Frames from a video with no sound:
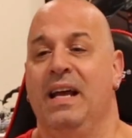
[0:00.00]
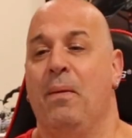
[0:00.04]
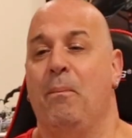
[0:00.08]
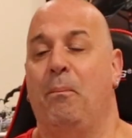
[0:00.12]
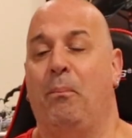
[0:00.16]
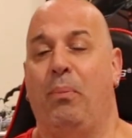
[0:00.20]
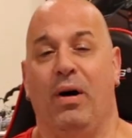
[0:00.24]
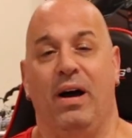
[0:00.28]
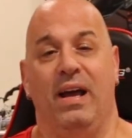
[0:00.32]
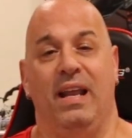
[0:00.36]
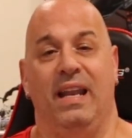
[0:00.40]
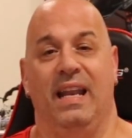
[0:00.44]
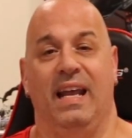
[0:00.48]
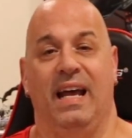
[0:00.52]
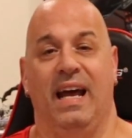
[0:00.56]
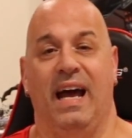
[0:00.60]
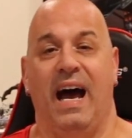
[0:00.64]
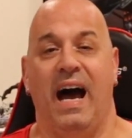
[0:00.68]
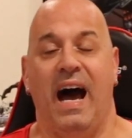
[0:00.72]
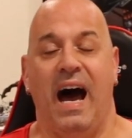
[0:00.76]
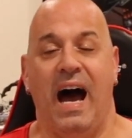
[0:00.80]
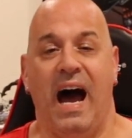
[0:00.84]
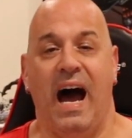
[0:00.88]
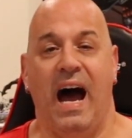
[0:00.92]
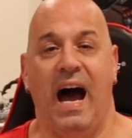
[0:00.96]
but
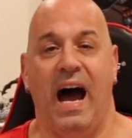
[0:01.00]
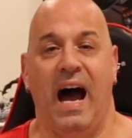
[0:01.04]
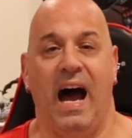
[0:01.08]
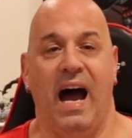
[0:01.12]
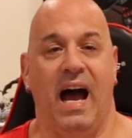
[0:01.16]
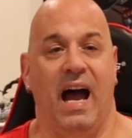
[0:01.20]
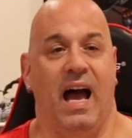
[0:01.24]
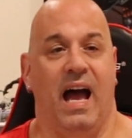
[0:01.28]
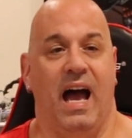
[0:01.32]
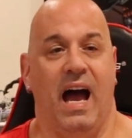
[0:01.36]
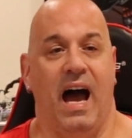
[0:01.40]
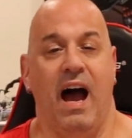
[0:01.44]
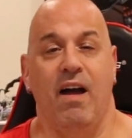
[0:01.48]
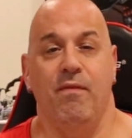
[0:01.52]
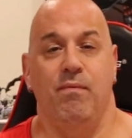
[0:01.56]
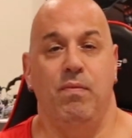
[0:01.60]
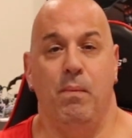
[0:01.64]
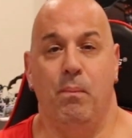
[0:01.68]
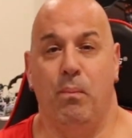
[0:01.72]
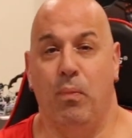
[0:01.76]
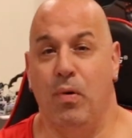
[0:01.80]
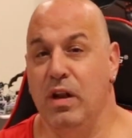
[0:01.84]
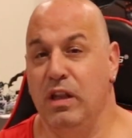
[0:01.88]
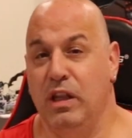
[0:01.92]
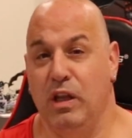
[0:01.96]
I've
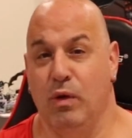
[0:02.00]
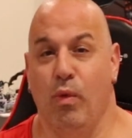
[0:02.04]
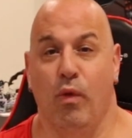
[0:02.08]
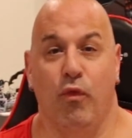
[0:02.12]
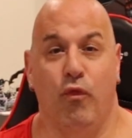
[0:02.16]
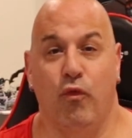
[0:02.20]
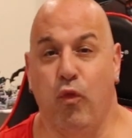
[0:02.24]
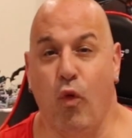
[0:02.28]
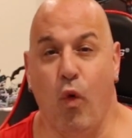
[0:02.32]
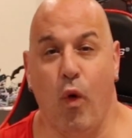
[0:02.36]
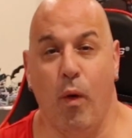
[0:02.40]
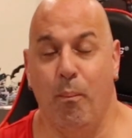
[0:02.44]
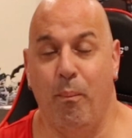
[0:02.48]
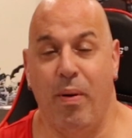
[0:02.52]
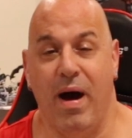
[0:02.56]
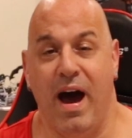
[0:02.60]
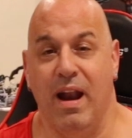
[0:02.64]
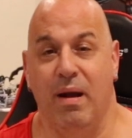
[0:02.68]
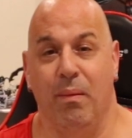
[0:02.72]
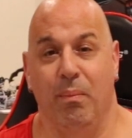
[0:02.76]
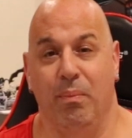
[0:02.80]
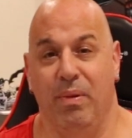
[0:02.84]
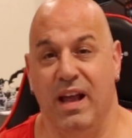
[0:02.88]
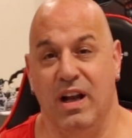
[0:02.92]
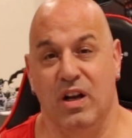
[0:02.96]
been printing with 4
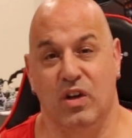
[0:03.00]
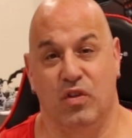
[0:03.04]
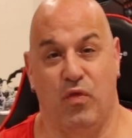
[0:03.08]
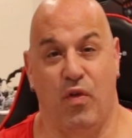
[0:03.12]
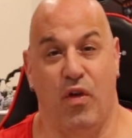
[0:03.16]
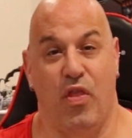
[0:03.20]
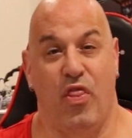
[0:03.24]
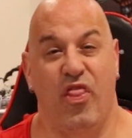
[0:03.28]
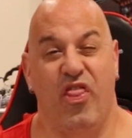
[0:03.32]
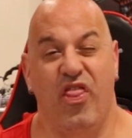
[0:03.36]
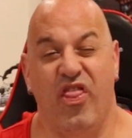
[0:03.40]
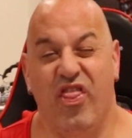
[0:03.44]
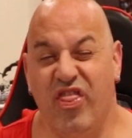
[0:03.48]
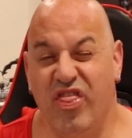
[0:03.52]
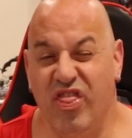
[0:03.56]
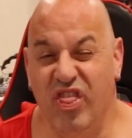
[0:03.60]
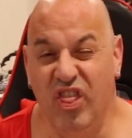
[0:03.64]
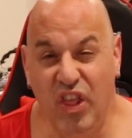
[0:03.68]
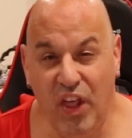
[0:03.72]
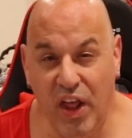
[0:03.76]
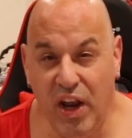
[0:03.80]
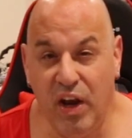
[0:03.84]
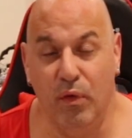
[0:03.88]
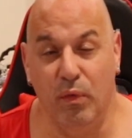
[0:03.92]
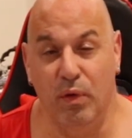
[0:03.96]
bottom layers for
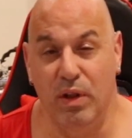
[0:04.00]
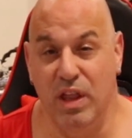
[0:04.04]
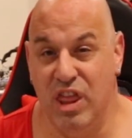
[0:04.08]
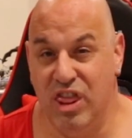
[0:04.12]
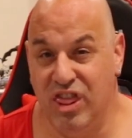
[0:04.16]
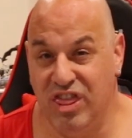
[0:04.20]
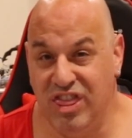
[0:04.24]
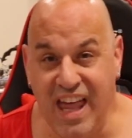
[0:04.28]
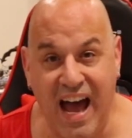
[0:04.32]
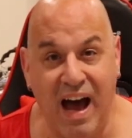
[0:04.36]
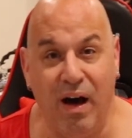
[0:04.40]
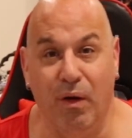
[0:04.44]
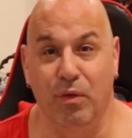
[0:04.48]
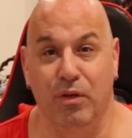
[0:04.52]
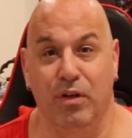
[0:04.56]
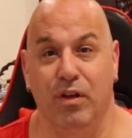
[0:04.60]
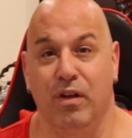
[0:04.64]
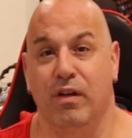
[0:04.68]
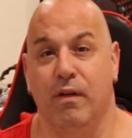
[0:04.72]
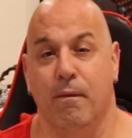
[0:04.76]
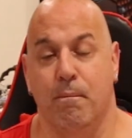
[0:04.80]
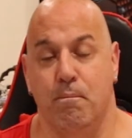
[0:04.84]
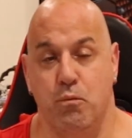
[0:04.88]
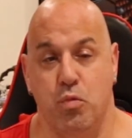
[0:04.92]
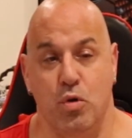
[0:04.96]
literally
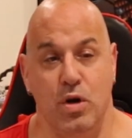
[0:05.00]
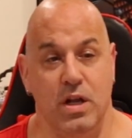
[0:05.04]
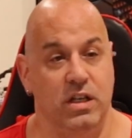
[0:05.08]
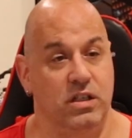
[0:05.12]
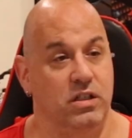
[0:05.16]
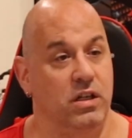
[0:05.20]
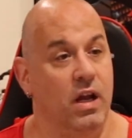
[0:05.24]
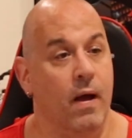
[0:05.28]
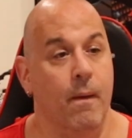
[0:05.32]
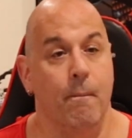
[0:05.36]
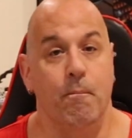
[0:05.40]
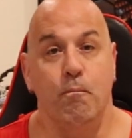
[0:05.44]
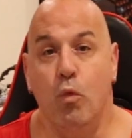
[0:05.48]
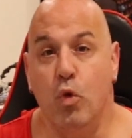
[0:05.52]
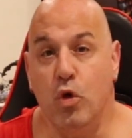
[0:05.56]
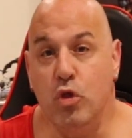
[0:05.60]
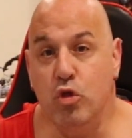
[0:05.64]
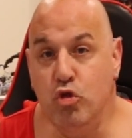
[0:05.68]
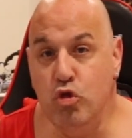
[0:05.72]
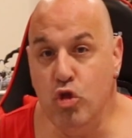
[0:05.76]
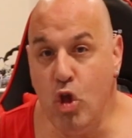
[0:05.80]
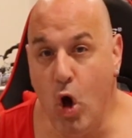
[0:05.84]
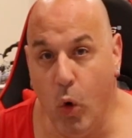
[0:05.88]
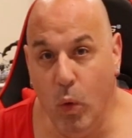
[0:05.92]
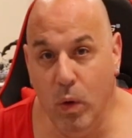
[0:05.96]
thousands of prints with
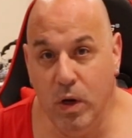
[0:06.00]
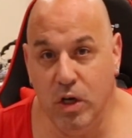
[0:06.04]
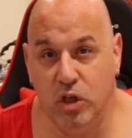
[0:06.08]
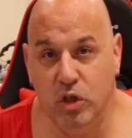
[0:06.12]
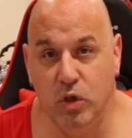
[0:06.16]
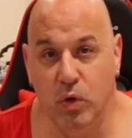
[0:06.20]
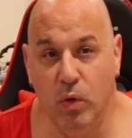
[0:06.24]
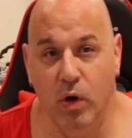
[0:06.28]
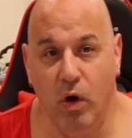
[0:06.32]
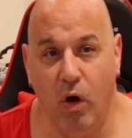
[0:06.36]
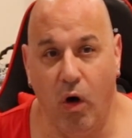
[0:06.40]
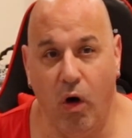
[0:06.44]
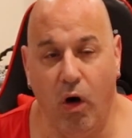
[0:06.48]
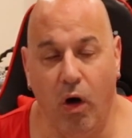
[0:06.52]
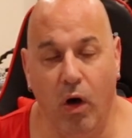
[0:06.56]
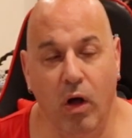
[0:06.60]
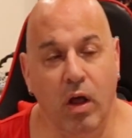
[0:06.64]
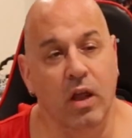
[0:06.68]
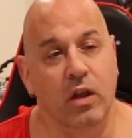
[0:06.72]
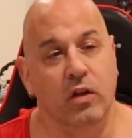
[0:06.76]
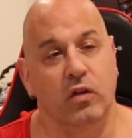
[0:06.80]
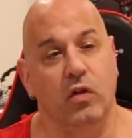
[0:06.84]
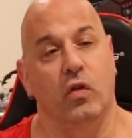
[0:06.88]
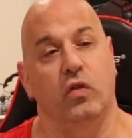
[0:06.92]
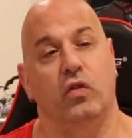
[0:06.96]
no issue at all.
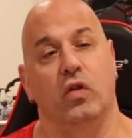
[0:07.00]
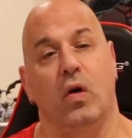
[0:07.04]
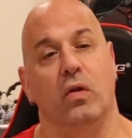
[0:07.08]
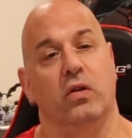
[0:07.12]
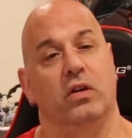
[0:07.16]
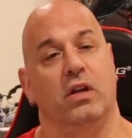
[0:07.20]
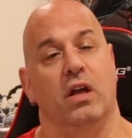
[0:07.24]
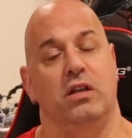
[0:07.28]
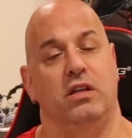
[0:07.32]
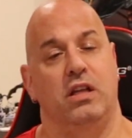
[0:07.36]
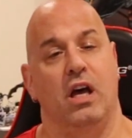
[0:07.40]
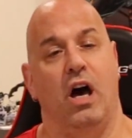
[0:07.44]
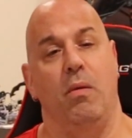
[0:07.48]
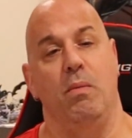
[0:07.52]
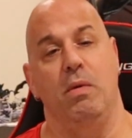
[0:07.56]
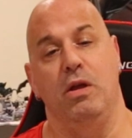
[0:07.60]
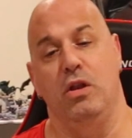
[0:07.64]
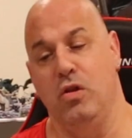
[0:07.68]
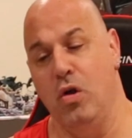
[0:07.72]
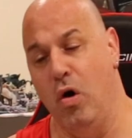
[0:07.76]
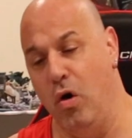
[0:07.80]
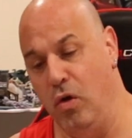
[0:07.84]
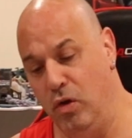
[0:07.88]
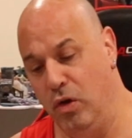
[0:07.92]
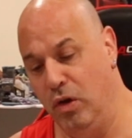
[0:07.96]
So if someone's going to tell me,
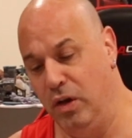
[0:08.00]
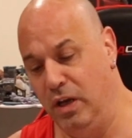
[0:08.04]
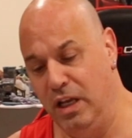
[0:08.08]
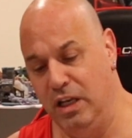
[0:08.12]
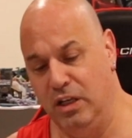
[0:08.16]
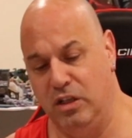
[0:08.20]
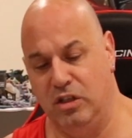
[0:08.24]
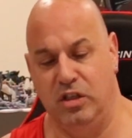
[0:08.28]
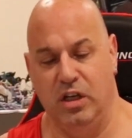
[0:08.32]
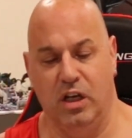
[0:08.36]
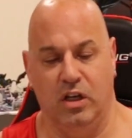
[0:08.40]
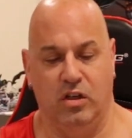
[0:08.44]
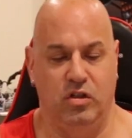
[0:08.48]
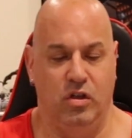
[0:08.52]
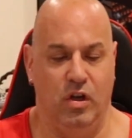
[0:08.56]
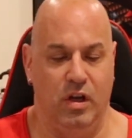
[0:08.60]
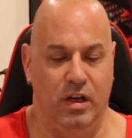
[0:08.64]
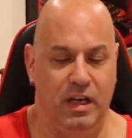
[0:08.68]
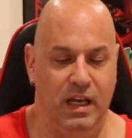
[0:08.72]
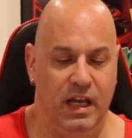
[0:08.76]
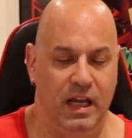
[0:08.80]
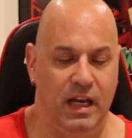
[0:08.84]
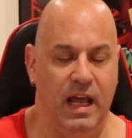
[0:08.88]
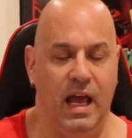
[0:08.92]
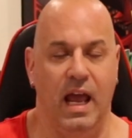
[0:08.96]
no, you need 6, you
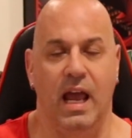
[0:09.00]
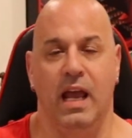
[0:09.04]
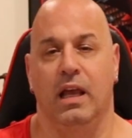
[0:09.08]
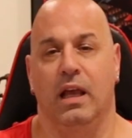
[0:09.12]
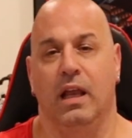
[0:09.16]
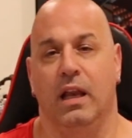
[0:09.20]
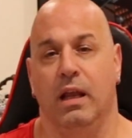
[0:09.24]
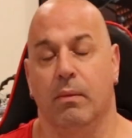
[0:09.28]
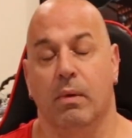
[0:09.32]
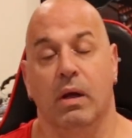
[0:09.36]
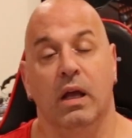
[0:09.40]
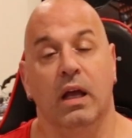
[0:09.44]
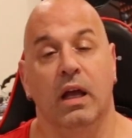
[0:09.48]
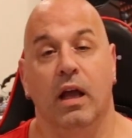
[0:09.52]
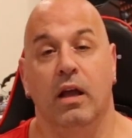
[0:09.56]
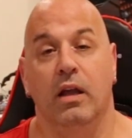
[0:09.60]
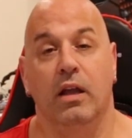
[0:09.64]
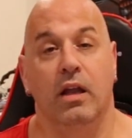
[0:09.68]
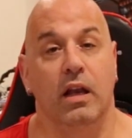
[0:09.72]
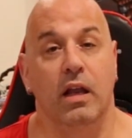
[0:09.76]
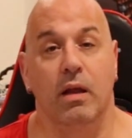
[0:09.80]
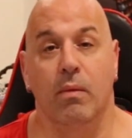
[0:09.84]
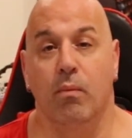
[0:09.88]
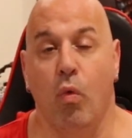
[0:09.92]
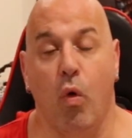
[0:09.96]
need 8,
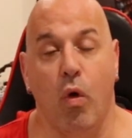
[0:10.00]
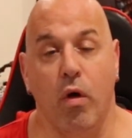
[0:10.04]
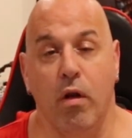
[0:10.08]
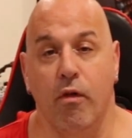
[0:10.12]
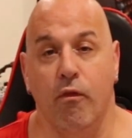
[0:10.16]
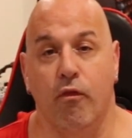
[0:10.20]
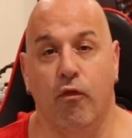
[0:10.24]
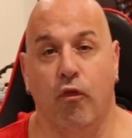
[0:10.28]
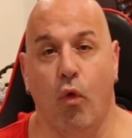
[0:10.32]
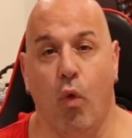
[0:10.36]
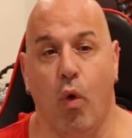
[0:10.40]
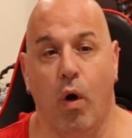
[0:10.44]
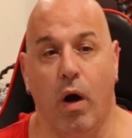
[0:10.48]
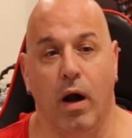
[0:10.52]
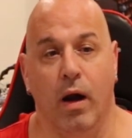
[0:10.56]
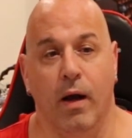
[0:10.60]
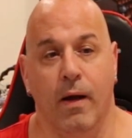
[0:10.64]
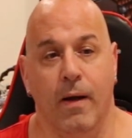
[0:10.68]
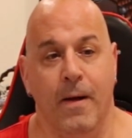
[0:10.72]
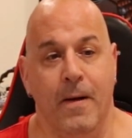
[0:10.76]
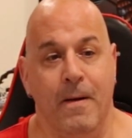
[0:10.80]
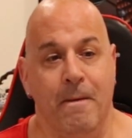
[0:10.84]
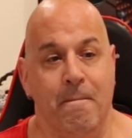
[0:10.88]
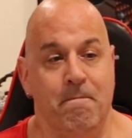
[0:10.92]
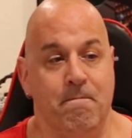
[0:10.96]
you need more than 4,
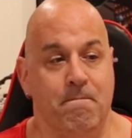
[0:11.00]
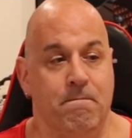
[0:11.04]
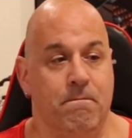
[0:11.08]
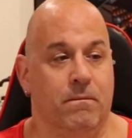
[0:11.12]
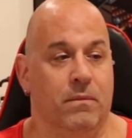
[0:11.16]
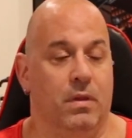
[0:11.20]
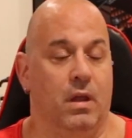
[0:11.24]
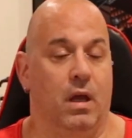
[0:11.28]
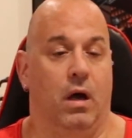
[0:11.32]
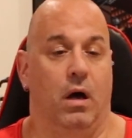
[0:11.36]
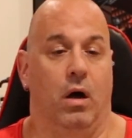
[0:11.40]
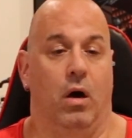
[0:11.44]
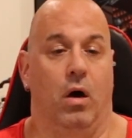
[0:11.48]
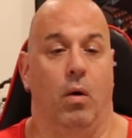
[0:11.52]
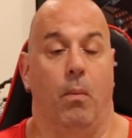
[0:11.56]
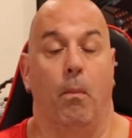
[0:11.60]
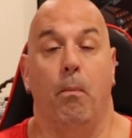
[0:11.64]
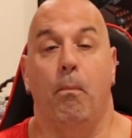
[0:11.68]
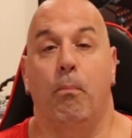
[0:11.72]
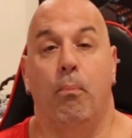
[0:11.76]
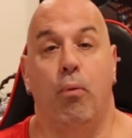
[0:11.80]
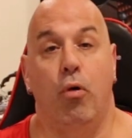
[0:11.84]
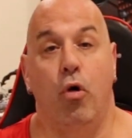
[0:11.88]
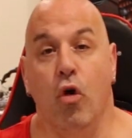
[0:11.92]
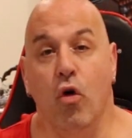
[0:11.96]

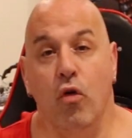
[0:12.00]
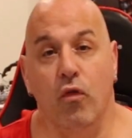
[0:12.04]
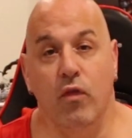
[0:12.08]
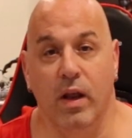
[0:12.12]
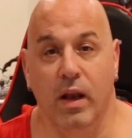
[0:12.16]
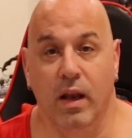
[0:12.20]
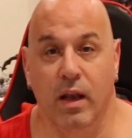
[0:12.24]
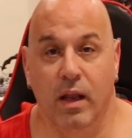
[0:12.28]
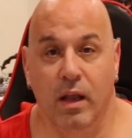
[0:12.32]
prove it.